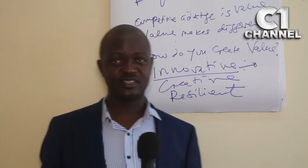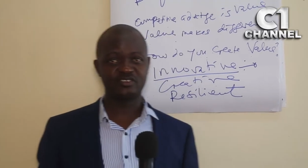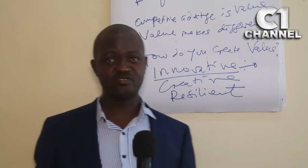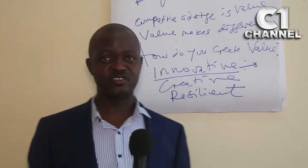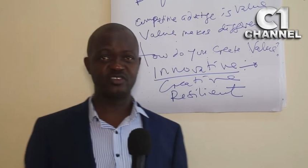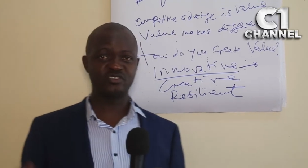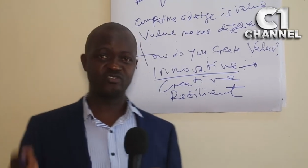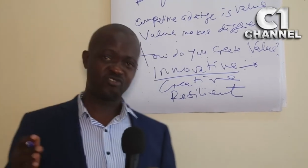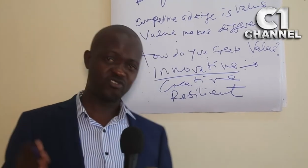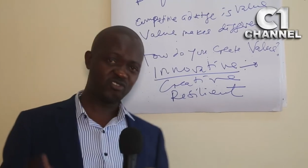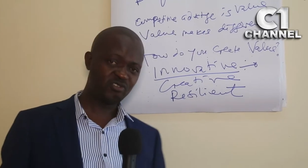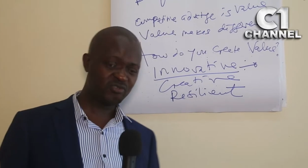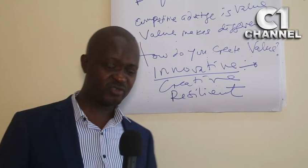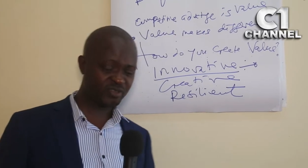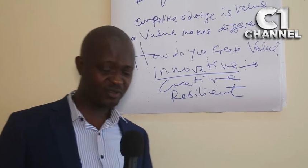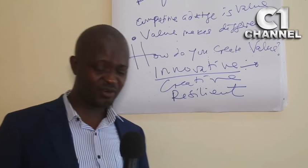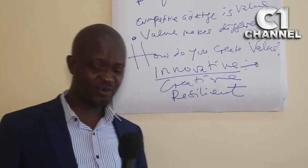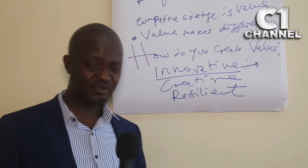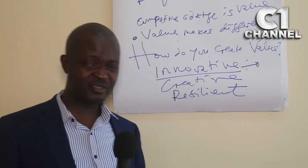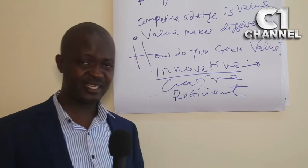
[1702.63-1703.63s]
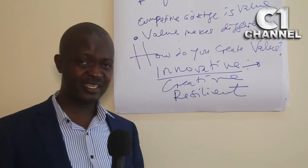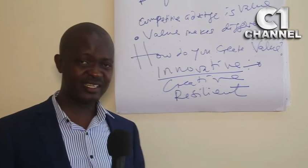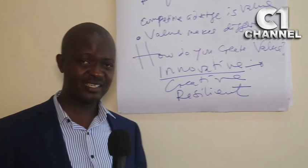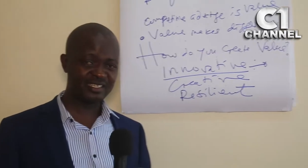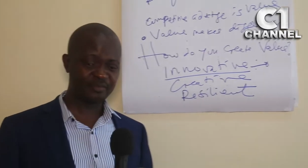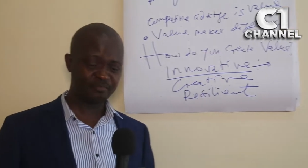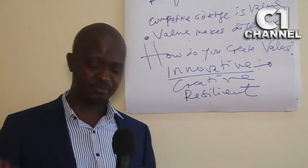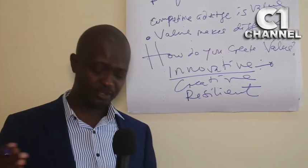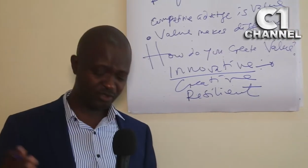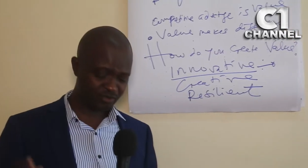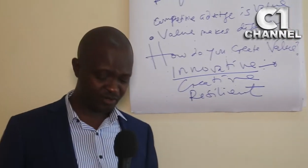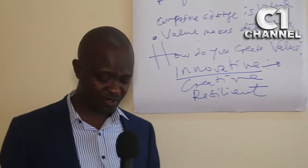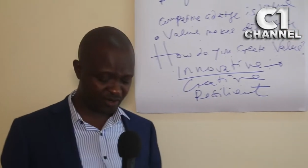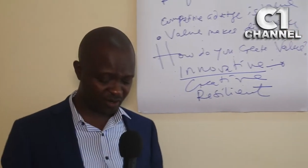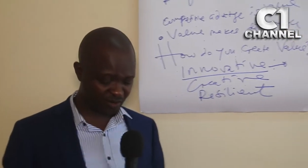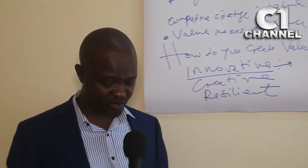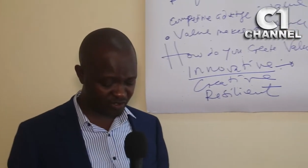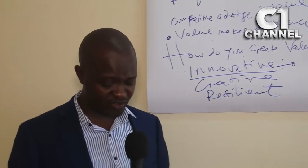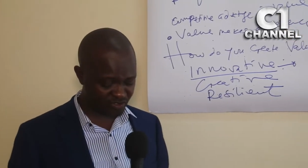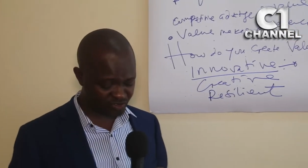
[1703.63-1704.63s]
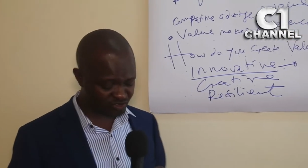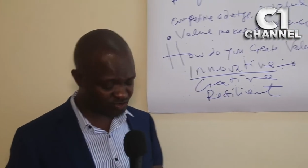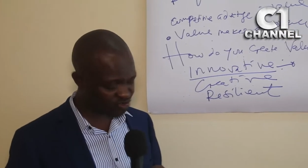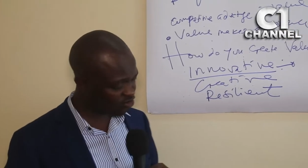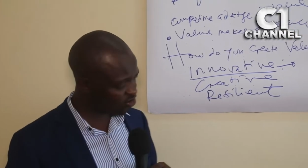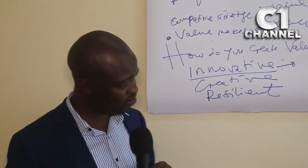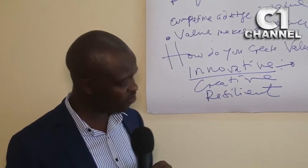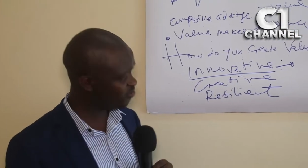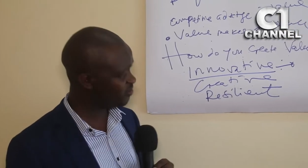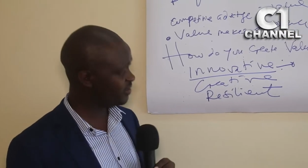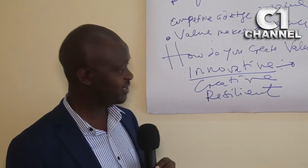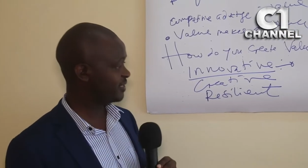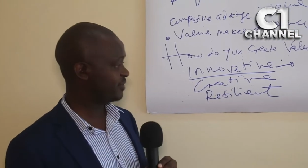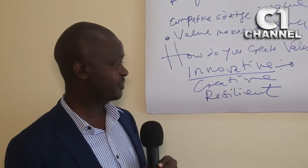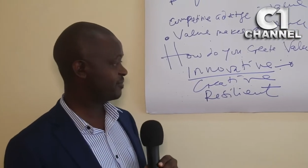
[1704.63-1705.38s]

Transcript: You will drown. You're not an entrepreneur. You're going to drown.